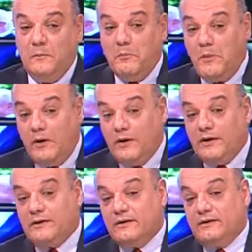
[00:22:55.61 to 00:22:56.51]

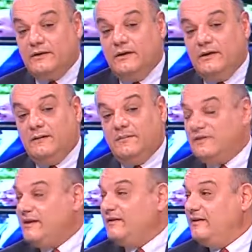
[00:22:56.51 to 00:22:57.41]
more
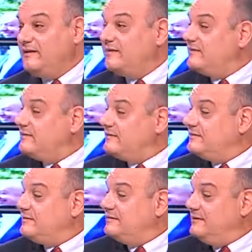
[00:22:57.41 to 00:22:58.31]
sectors
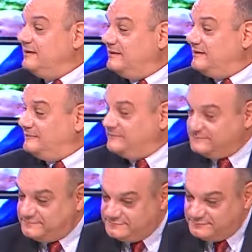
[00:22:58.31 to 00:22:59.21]
need
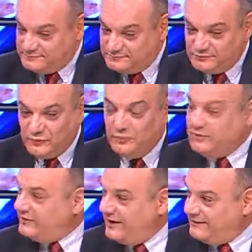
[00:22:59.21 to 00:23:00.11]
to be
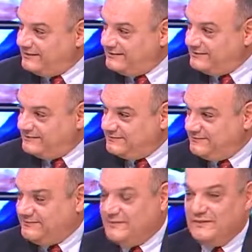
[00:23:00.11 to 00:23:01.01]
created.
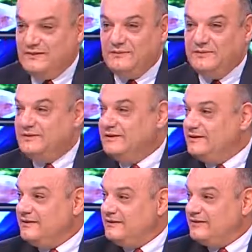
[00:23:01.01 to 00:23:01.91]
The building
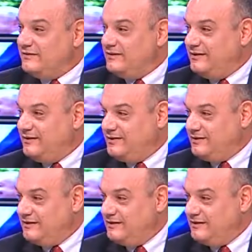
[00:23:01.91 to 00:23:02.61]
industry, it's